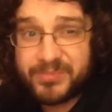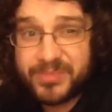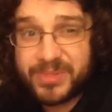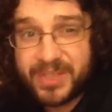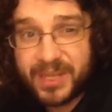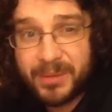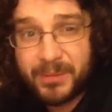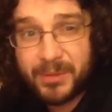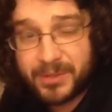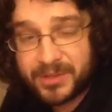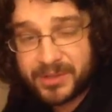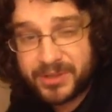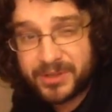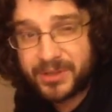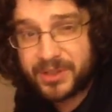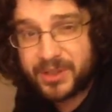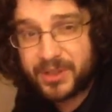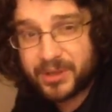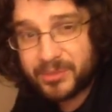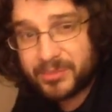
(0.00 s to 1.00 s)
stay in my
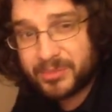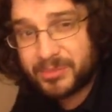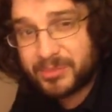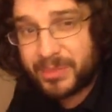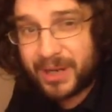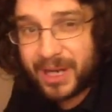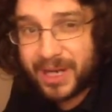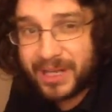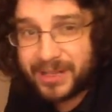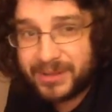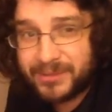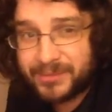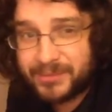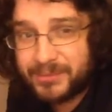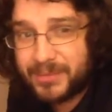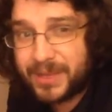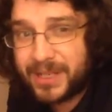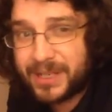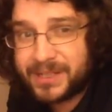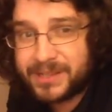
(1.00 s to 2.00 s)
studio, paint,
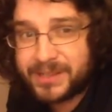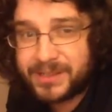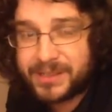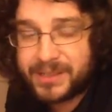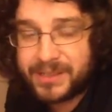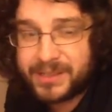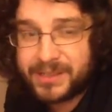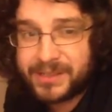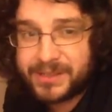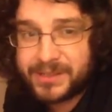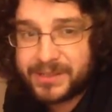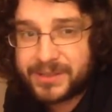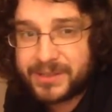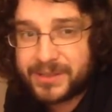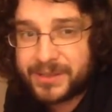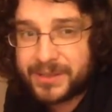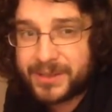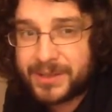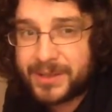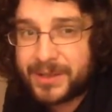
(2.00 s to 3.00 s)
make things,
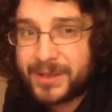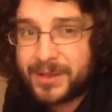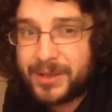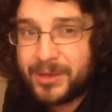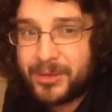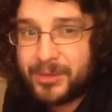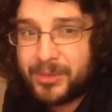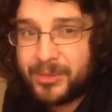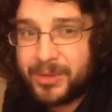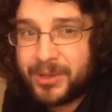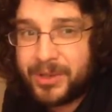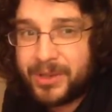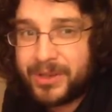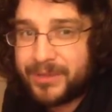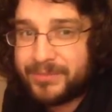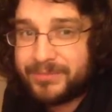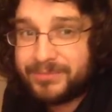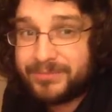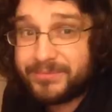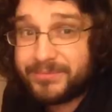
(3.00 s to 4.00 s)
but
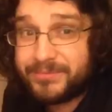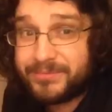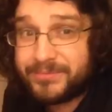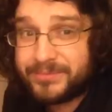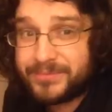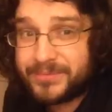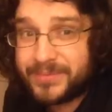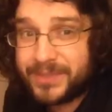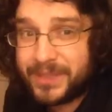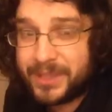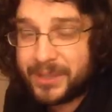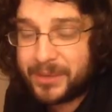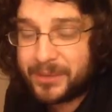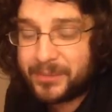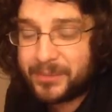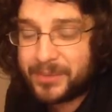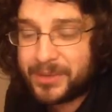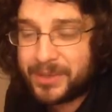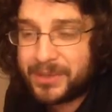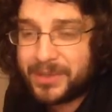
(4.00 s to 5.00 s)
we
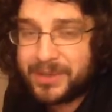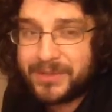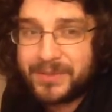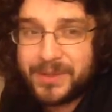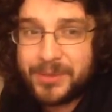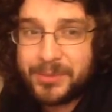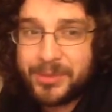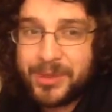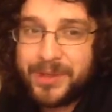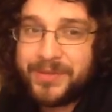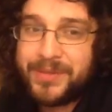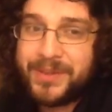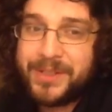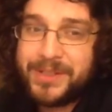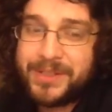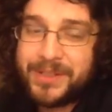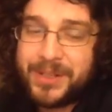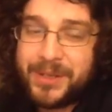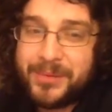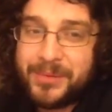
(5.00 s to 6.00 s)
don't live in a perfect
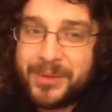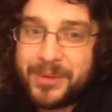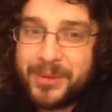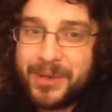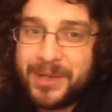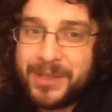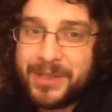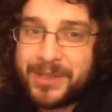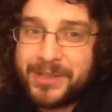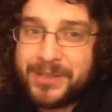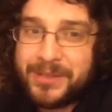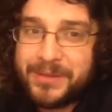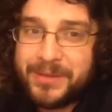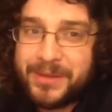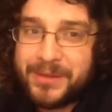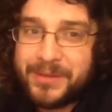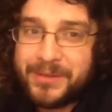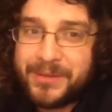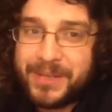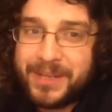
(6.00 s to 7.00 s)
utopia where you can do that
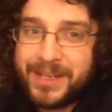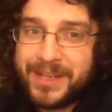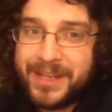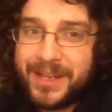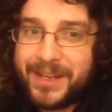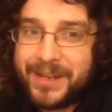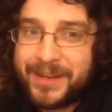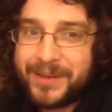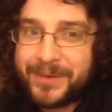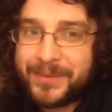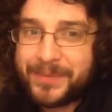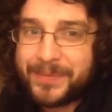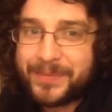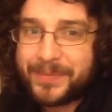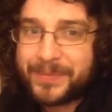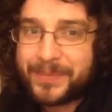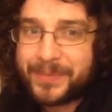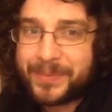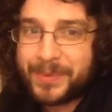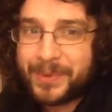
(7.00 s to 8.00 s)
all day yet.
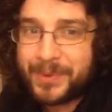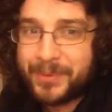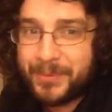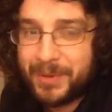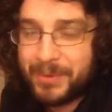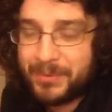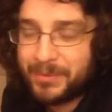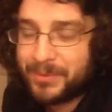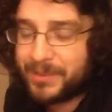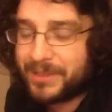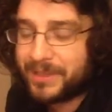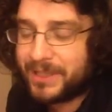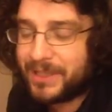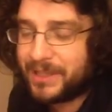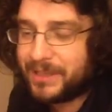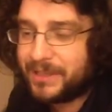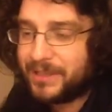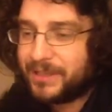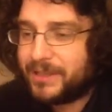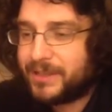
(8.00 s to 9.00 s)
Maybe when they
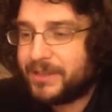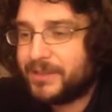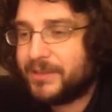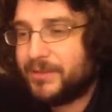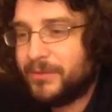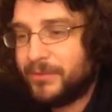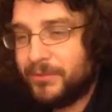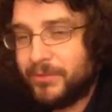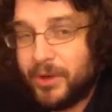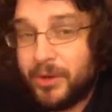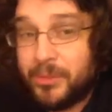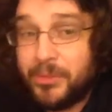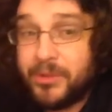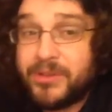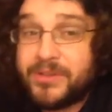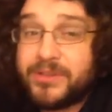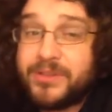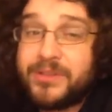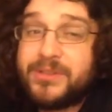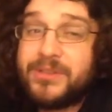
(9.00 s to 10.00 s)
get like
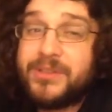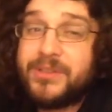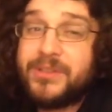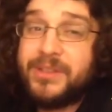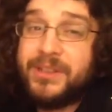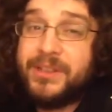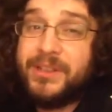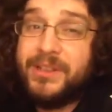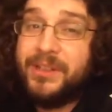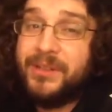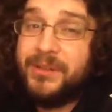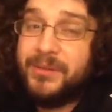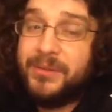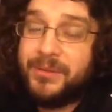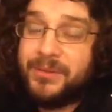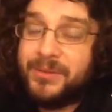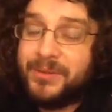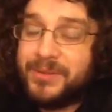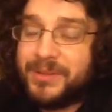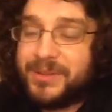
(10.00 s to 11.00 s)
robots
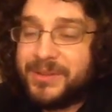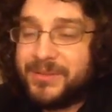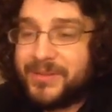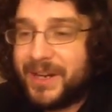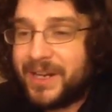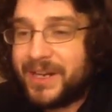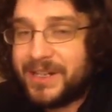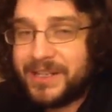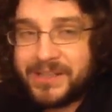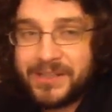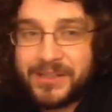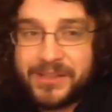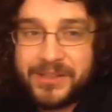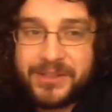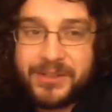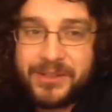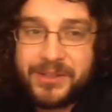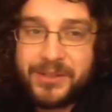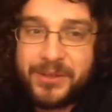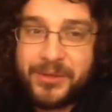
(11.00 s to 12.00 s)
invented to
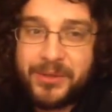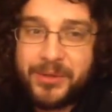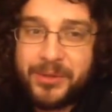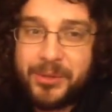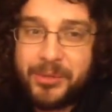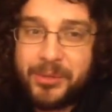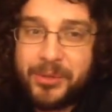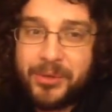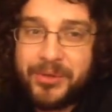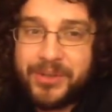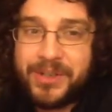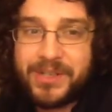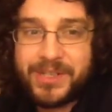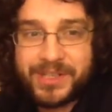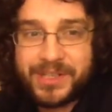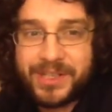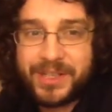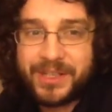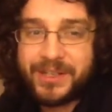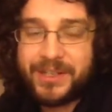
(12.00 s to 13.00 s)
just do all the boring
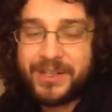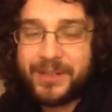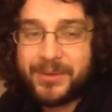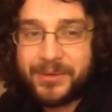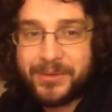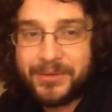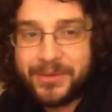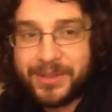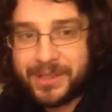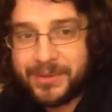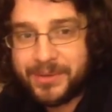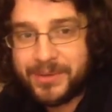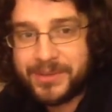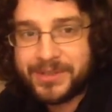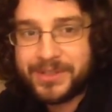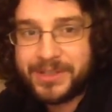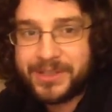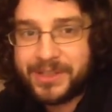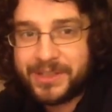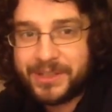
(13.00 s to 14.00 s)
shit that no one really
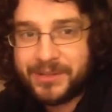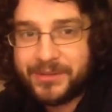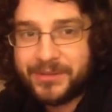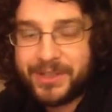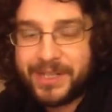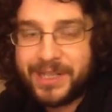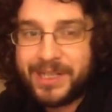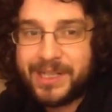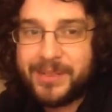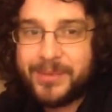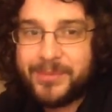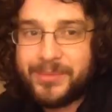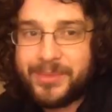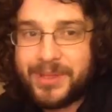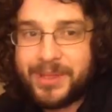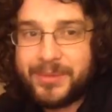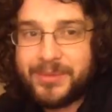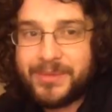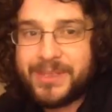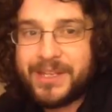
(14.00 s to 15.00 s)
wants to do, really,
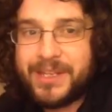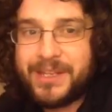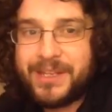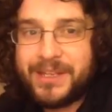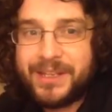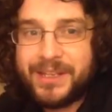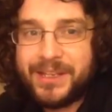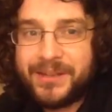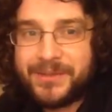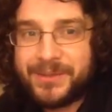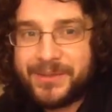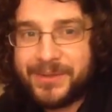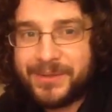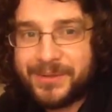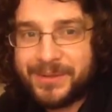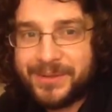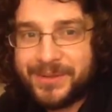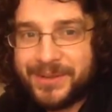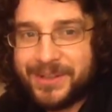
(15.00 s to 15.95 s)
but they pretend that they have to.